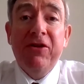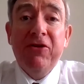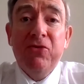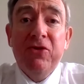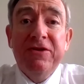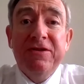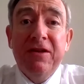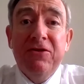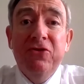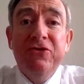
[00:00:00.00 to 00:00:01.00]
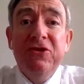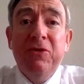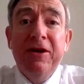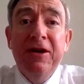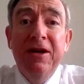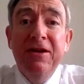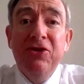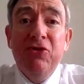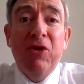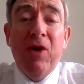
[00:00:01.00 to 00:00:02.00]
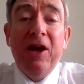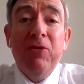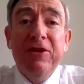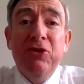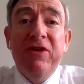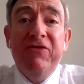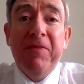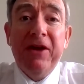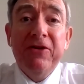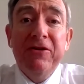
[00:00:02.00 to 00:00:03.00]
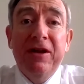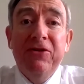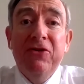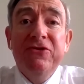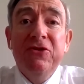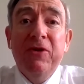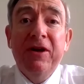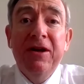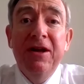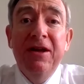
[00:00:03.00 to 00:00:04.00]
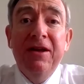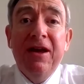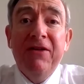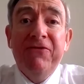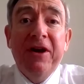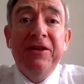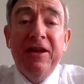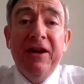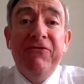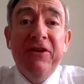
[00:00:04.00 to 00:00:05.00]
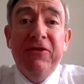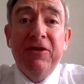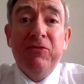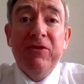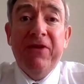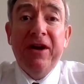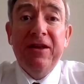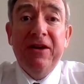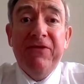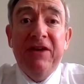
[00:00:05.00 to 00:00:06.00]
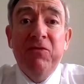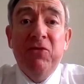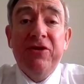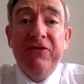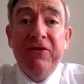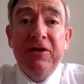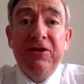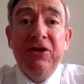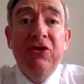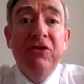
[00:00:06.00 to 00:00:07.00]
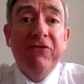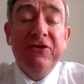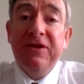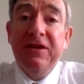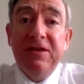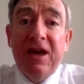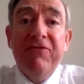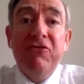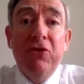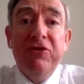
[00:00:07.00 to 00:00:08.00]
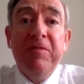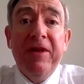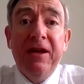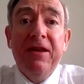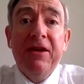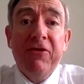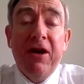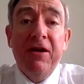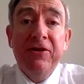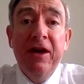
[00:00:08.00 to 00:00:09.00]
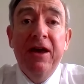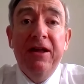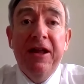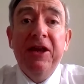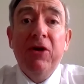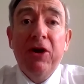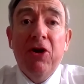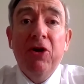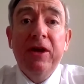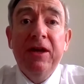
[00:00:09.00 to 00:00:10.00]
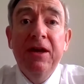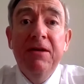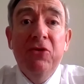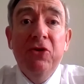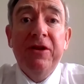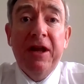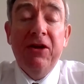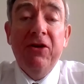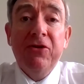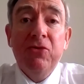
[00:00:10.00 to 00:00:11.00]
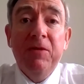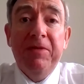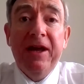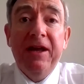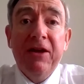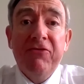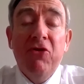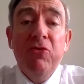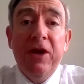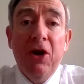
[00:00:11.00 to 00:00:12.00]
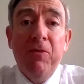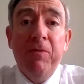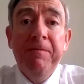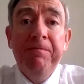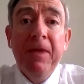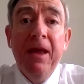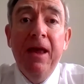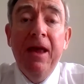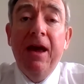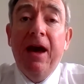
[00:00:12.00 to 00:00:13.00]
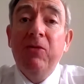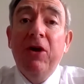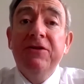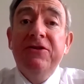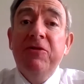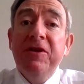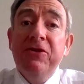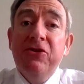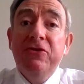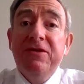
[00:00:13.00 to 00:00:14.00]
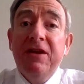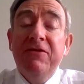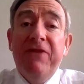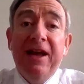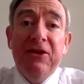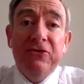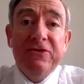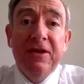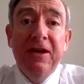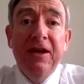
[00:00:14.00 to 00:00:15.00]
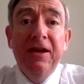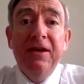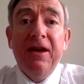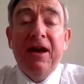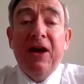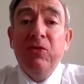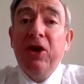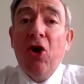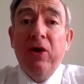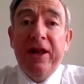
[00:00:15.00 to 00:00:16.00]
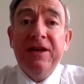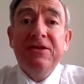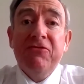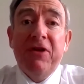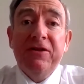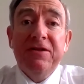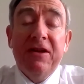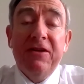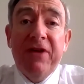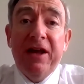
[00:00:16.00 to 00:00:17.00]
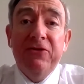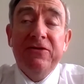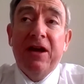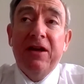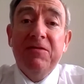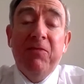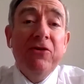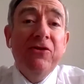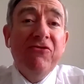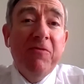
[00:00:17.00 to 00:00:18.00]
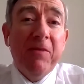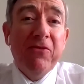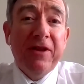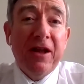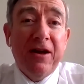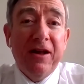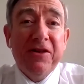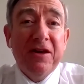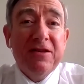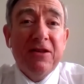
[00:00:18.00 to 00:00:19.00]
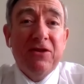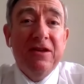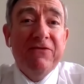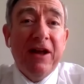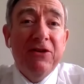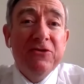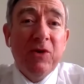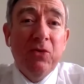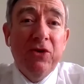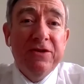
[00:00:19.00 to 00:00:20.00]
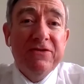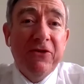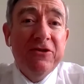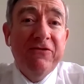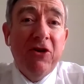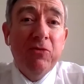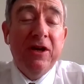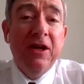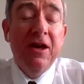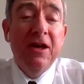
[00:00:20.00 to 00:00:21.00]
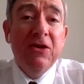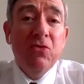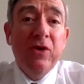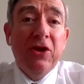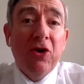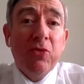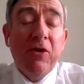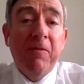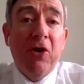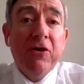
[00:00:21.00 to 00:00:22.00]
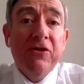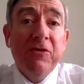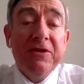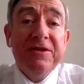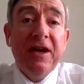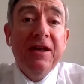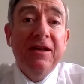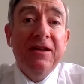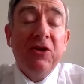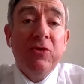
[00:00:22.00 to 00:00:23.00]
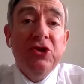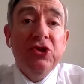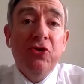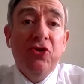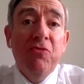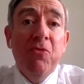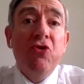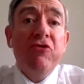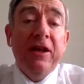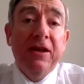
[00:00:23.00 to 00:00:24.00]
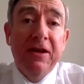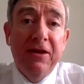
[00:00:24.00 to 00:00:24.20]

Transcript: In other words, that those who are doing well will do even better, and those who are finding life difficult will find life even more difficult. Universities have a role to play in that regard, and NUI Galway, more than any other, will play that role, we hope. And we also committed to a set of values, and we coalesced around a set of values. And it's important to remember in that context that these values were ones, first of all, we thought were important, but secondly, that we should do more in.